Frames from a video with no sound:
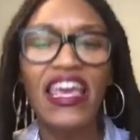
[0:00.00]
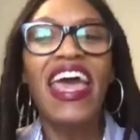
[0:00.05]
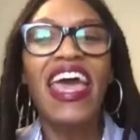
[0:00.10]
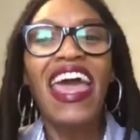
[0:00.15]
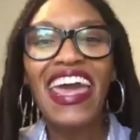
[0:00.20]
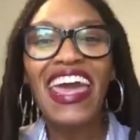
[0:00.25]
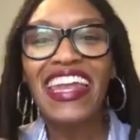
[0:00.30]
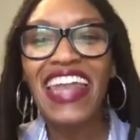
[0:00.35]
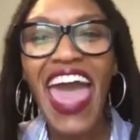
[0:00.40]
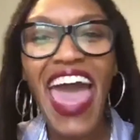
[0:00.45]

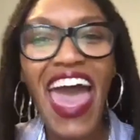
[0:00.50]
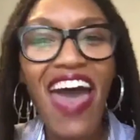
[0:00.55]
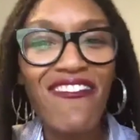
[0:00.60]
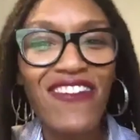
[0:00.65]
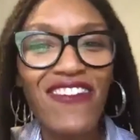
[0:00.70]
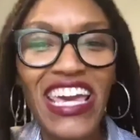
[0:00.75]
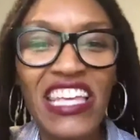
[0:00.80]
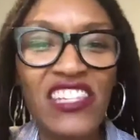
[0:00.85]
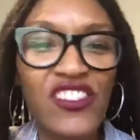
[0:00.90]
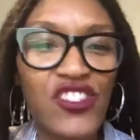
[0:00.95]
and
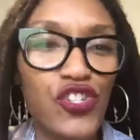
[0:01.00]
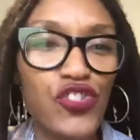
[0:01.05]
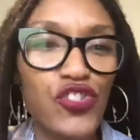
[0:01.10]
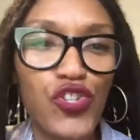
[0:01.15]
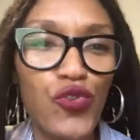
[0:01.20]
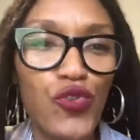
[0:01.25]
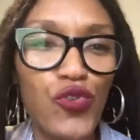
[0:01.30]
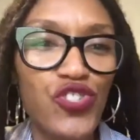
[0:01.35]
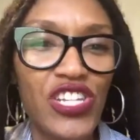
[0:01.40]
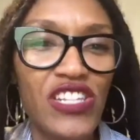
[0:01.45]
having
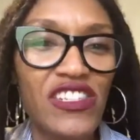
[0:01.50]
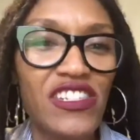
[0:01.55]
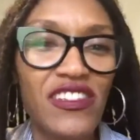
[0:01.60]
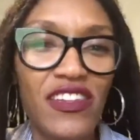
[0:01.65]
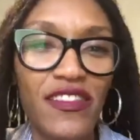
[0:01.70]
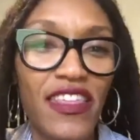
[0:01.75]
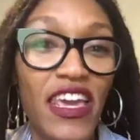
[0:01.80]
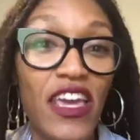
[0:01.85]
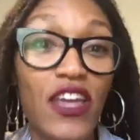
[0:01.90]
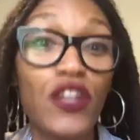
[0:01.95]
institutions to
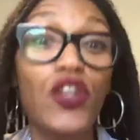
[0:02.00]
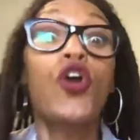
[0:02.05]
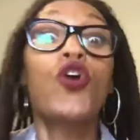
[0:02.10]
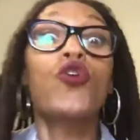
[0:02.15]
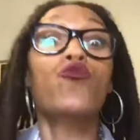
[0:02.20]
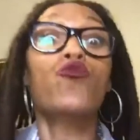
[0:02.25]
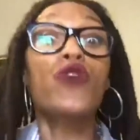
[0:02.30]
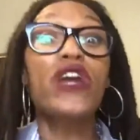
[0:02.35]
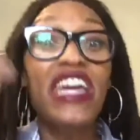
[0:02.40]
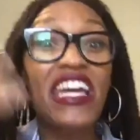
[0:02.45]
then
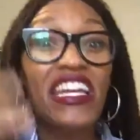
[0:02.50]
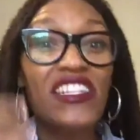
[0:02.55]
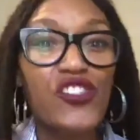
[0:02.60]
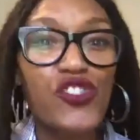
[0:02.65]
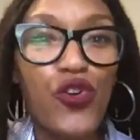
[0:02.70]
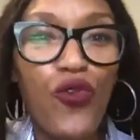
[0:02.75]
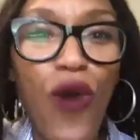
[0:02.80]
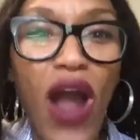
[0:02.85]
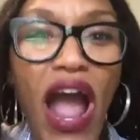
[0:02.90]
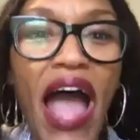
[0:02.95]

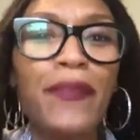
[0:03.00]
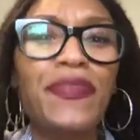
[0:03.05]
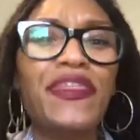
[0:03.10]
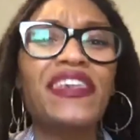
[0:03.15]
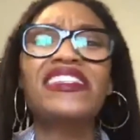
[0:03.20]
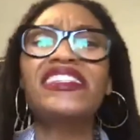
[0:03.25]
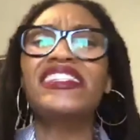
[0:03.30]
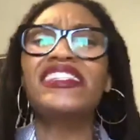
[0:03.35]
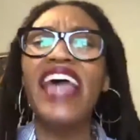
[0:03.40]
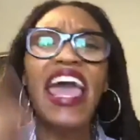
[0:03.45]
reinscribe the
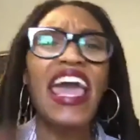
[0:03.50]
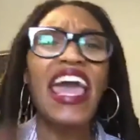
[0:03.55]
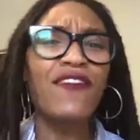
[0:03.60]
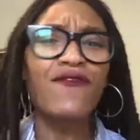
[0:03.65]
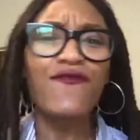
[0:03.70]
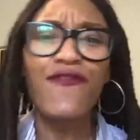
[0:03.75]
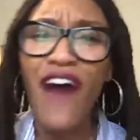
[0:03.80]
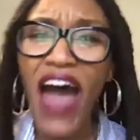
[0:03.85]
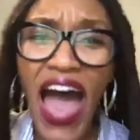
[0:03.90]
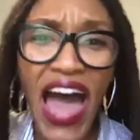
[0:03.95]

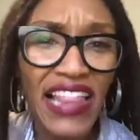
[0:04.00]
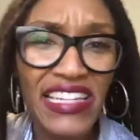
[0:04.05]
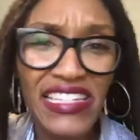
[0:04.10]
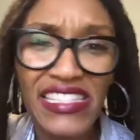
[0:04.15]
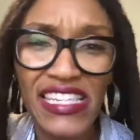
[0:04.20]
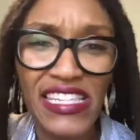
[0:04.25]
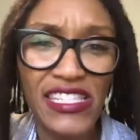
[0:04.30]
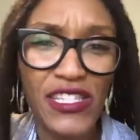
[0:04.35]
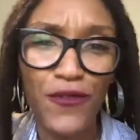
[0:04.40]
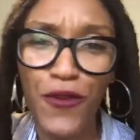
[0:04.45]
same
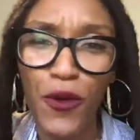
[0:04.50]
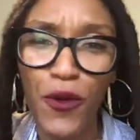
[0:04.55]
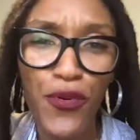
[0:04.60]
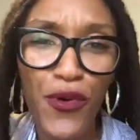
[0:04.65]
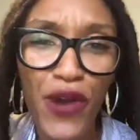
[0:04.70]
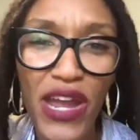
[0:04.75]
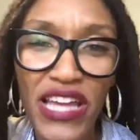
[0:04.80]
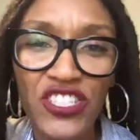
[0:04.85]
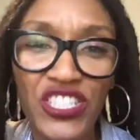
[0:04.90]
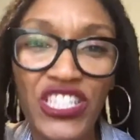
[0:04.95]
violences of
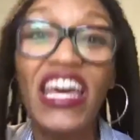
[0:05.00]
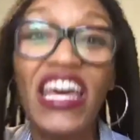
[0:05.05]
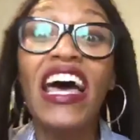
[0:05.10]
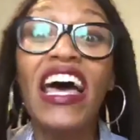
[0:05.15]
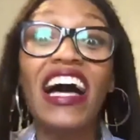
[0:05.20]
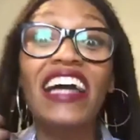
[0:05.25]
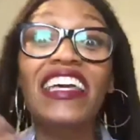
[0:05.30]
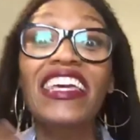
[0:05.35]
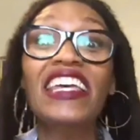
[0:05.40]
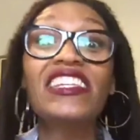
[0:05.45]
oppression
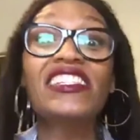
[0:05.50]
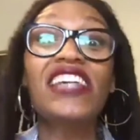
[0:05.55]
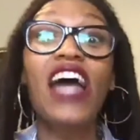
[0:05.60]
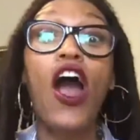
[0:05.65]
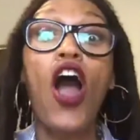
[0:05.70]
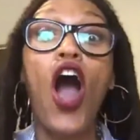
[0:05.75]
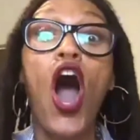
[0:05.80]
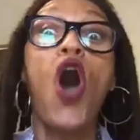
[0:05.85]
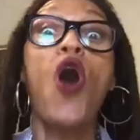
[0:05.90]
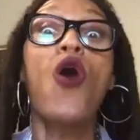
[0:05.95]
against
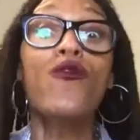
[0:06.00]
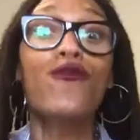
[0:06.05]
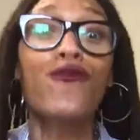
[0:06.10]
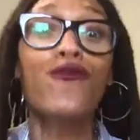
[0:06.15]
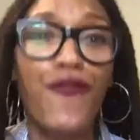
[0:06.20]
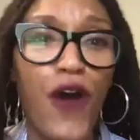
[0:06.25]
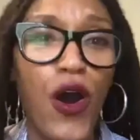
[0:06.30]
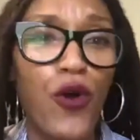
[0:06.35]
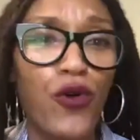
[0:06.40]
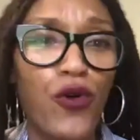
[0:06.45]
our own
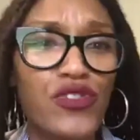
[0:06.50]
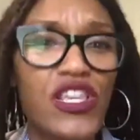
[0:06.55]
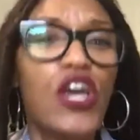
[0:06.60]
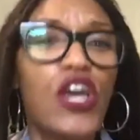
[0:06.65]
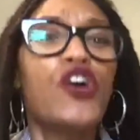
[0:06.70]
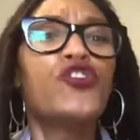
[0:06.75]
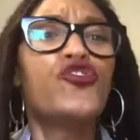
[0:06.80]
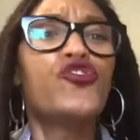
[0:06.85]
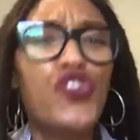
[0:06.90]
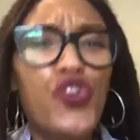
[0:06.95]
folks
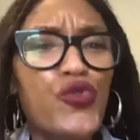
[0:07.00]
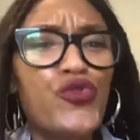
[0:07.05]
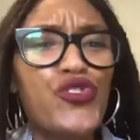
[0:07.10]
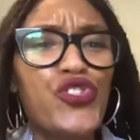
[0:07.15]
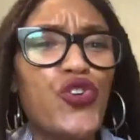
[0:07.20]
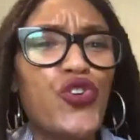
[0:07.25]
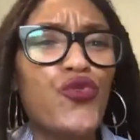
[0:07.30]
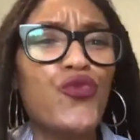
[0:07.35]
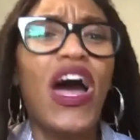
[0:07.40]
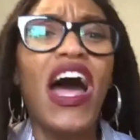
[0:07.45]
due
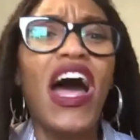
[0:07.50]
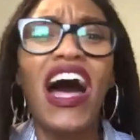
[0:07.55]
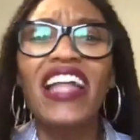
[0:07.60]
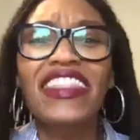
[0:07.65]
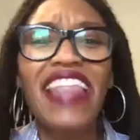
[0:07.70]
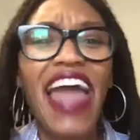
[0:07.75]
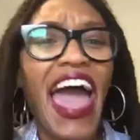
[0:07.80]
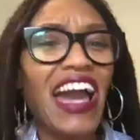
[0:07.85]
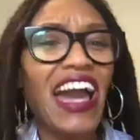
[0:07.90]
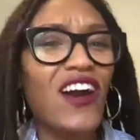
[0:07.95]
to a
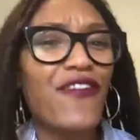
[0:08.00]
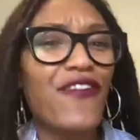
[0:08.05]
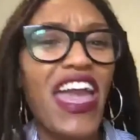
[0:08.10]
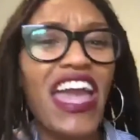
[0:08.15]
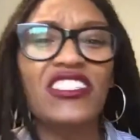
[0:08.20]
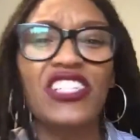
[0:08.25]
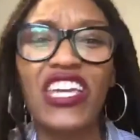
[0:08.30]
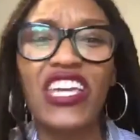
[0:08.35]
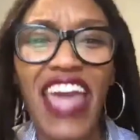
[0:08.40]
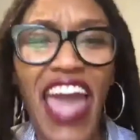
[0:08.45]
lack of
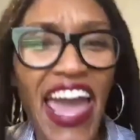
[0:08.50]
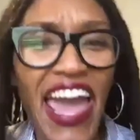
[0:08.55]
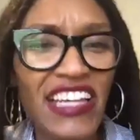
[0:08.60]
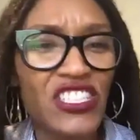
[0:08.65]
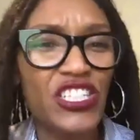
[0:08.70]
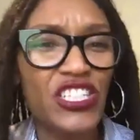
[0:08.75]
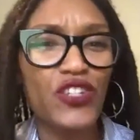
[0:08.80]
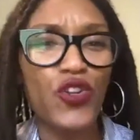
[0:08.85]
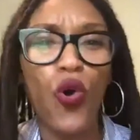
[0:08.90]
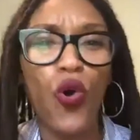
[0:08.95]

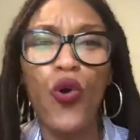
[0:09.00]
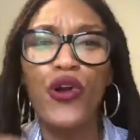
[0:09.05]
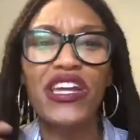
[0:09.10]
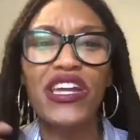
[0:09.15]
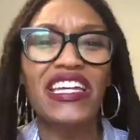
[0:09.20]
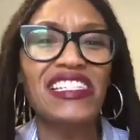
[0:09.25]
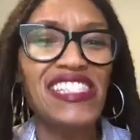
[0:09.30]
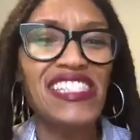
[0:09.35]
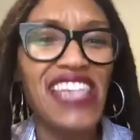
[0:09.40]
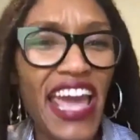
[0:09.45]
education,
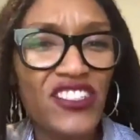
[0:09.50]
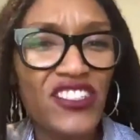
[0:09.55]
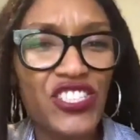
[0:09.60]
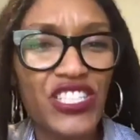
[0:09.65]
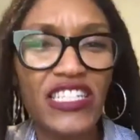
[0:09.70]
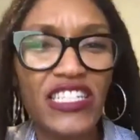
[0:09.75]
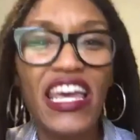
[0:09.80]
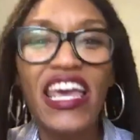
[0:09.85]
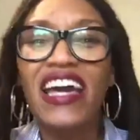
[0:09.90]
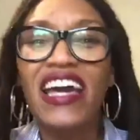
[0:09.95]

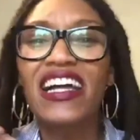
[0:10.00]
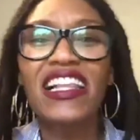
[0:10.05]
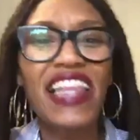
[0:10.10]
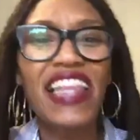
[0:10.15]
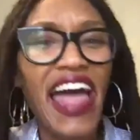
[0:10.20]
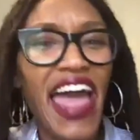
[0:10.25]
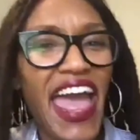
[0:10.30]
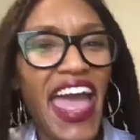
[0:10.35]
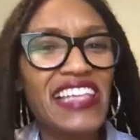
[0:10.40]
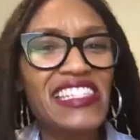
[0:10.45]
orientation,
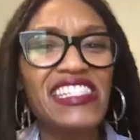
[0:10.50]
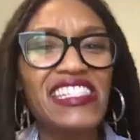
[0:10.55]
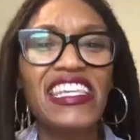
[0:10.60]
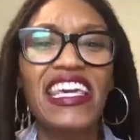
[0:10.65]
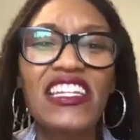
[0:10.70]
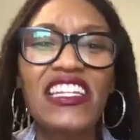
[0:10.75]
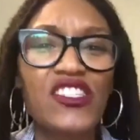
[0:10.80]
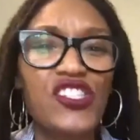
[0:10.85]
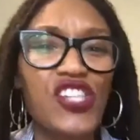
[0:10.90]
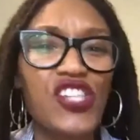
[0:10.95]
class,
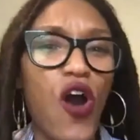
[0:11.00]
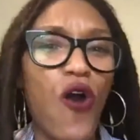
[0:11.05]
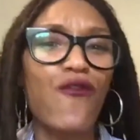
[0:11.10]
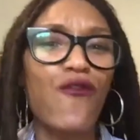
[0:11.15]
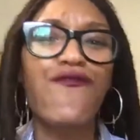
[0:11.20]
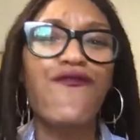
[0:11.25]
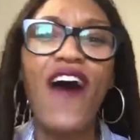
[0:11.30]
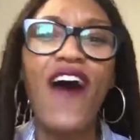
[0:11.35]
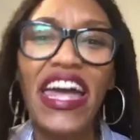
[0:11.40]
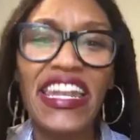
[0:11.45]
skin tone,
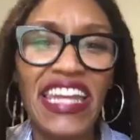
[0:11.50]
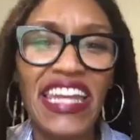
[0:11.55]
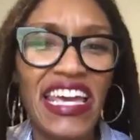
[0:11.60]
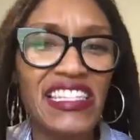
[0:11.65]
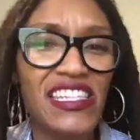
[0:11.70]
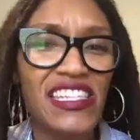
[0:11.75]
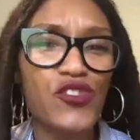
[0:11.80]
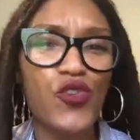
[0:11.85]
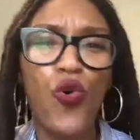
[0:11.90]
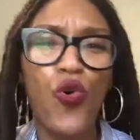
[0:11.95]

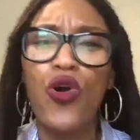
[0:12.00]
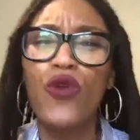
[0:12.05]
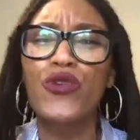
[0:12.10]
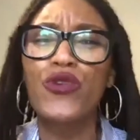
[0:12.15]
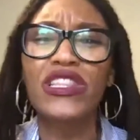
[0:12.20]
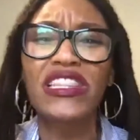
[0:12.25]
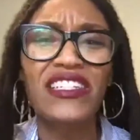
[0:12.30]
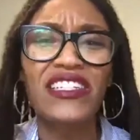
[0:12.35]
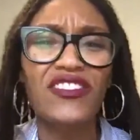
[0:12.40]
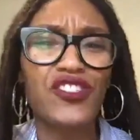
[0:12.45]
finances, or
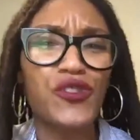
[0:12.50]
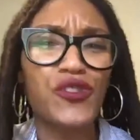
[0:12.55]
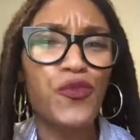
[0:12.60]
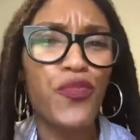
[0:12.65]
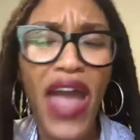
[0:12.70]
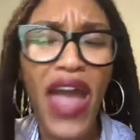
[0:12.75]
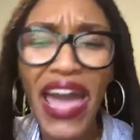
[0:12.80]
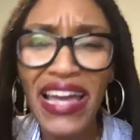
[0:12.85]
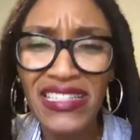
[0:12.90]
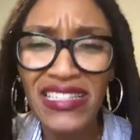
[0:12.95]
religious
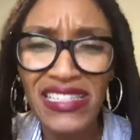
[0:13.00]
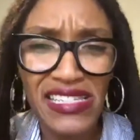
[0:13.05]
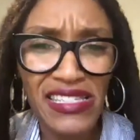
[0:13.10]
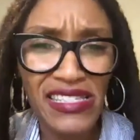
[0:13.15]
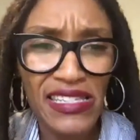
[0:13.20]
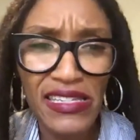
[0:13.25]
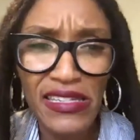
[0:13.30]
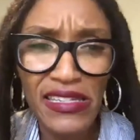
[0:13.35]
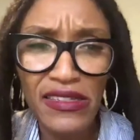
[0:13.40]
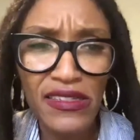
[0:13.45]

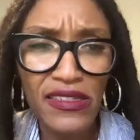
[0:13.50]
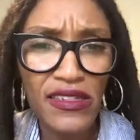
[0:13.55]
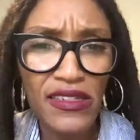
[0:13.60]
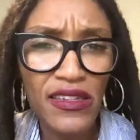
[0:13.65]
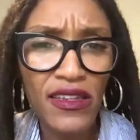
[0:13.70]
practices.